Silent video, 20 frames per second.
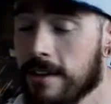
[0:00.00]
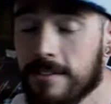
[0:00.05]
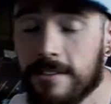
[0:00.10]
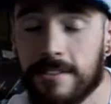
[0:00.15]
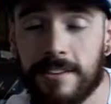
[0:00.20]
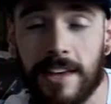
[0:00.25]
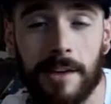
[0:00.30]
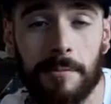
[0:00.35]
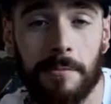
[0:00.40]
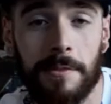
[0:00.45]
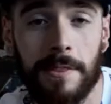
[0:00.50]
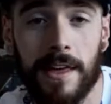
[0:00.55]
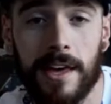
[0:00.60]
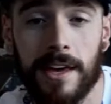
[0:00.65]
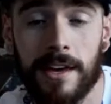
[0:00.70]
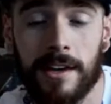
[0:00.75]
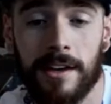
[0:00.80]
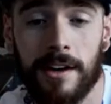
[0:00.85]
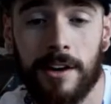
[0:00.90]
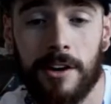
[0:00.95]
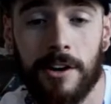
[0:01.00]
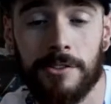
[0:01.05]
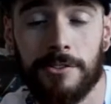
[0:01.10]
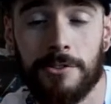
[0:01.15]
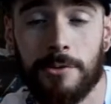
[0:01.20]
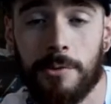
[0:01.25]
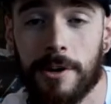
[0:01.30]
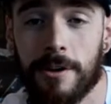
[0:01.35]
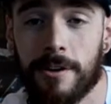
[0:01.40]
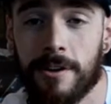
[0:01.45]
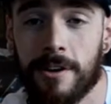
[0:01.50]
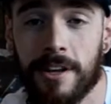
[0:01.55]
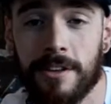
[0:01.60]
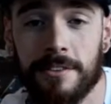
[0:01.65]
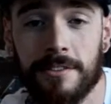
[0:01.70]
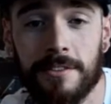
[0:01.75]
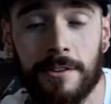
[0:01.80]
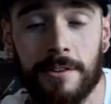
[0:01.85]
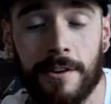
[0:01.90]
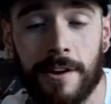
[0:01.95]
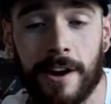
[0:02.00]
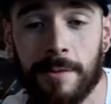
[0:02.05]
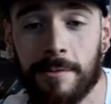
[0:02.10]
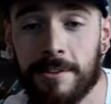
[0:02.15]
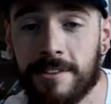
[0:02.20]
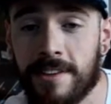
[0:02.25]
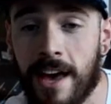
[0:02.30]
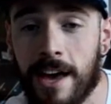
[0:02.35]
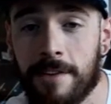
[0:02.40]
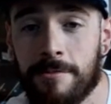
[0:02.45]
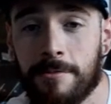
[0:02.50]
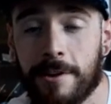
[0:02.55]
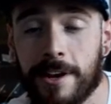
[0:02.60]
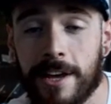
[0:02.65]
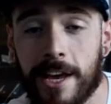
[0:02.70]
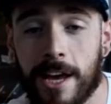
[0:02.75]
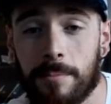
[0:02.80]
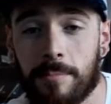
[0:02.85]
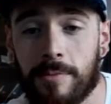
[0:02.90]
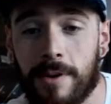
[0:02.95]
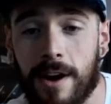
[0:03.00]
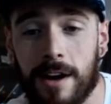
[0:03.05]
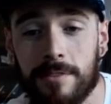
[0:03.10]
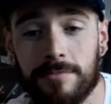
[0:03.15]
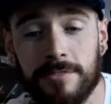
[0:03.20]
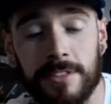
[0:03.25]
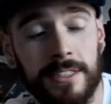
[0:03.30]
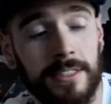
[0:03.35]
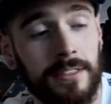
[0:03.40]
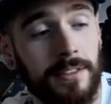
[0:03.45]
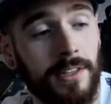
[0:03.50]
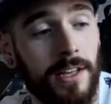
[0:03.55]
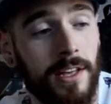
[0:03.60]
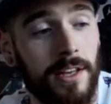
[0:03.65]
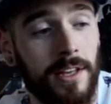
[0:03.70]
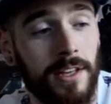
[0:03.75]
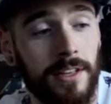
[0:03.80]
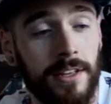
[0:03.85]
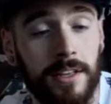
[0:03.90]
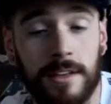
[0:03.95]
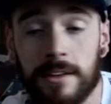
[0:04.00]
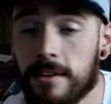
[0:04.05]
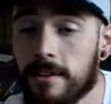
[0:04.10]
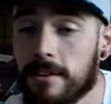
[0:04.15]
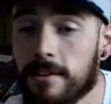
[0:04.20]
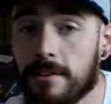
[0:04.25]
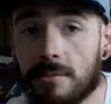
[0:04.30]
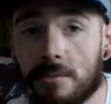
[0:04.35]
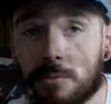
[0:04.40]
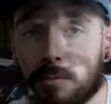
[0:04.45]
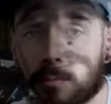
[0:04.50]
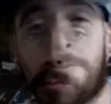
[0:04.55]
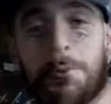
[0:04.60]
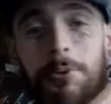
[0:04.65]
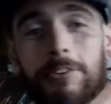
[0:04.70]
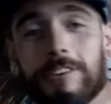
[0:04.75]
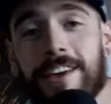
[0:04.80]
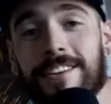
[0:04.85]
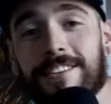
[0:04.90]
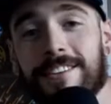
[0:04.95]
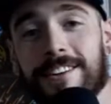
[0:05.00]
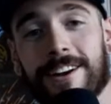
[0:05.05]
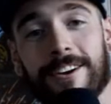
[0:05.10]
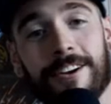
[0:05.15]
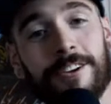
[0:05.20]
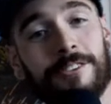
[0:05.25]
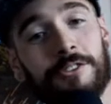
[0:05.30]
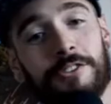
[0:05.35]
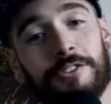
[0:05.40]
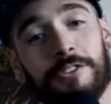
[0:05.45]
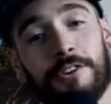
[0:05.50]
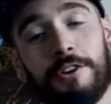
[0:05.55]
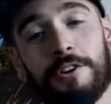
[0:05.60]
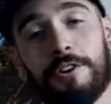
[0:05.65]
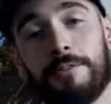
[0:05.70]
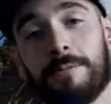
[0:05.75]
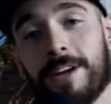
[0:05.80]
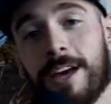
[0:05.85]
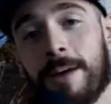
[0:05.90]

Same thing on Twitter and Instagram. It's at Freehand Profit. Worst case scenario, just Google me.